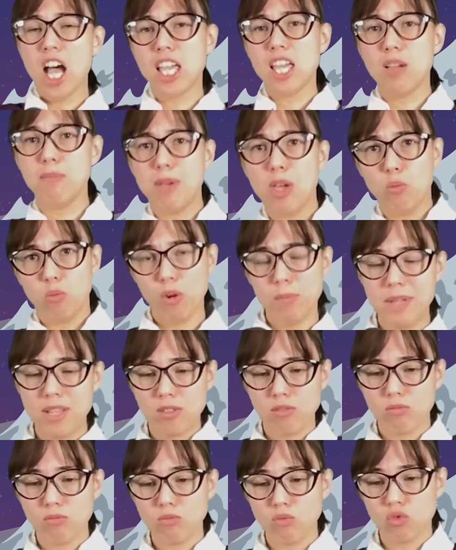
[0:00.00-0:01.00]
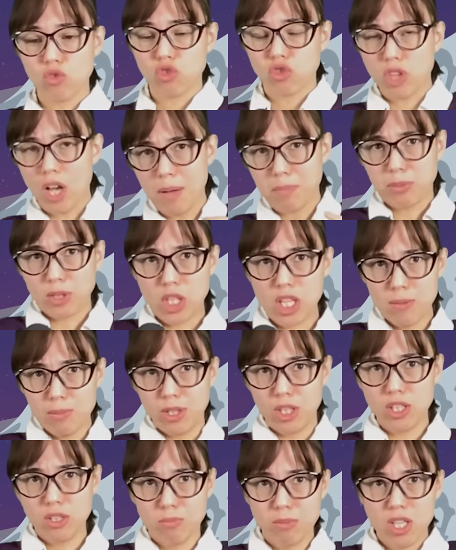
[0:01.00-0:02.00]
am a woman, stop
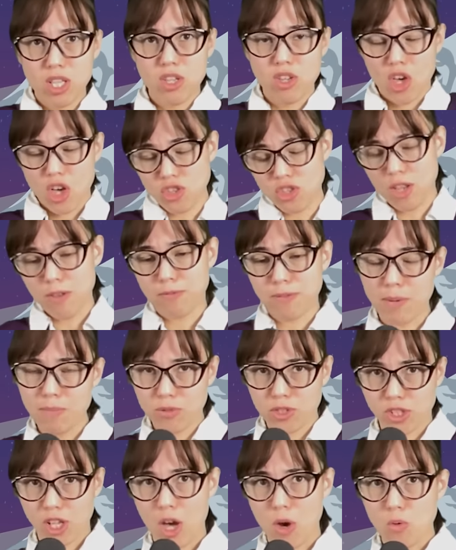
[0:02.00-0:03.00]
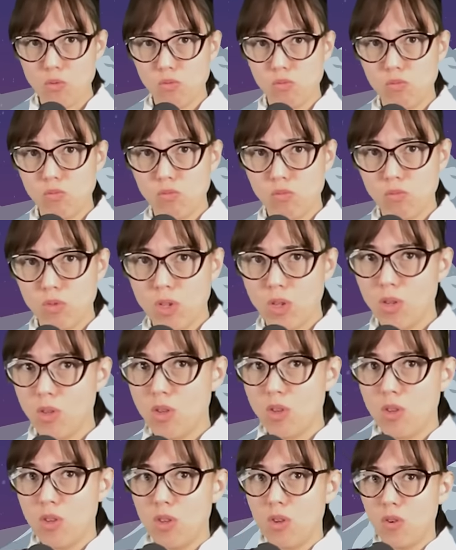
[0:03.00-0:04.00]
labeling me as a fem scout
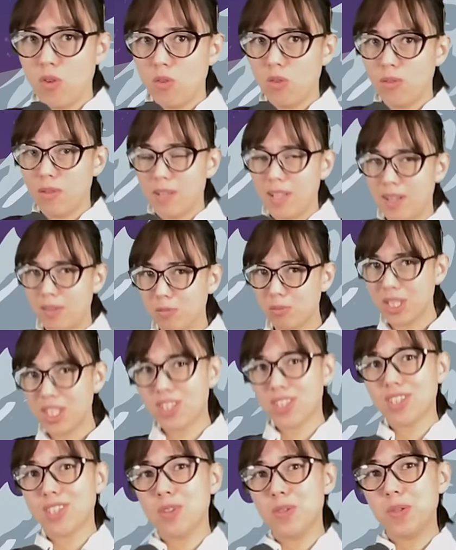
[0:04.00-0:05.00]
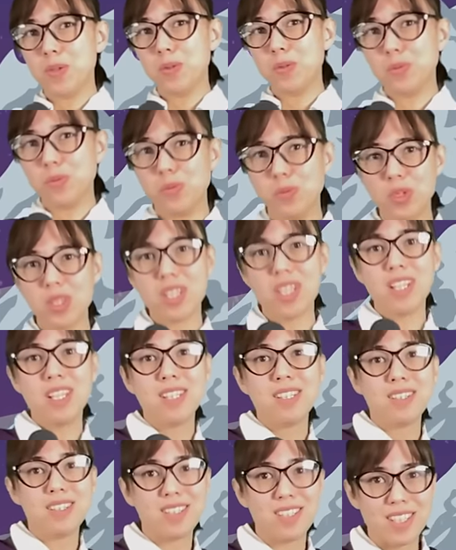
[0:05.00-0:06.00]
which would
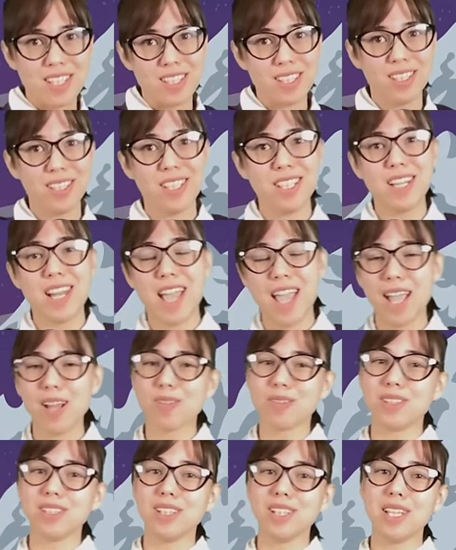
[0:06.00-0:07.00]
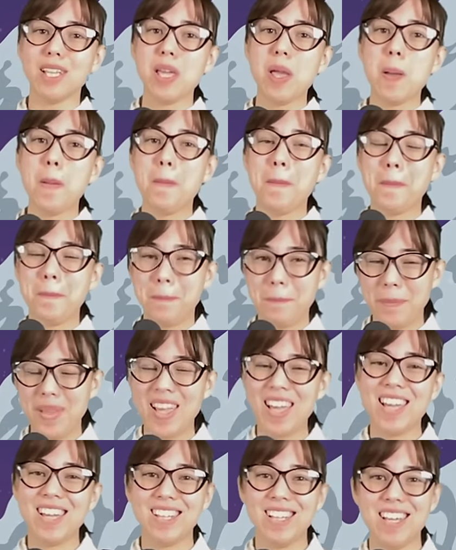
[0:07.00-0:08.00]
still inherently
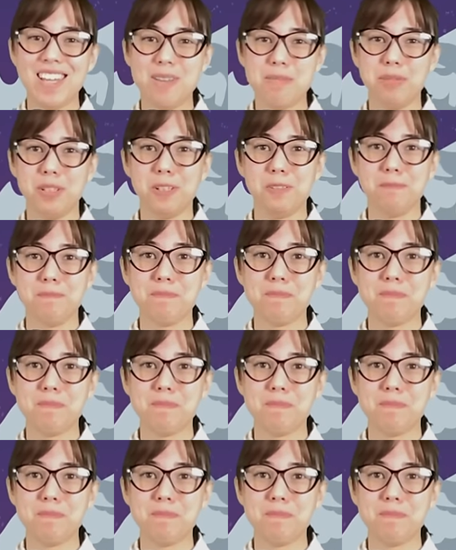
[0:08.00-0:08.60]
be a label.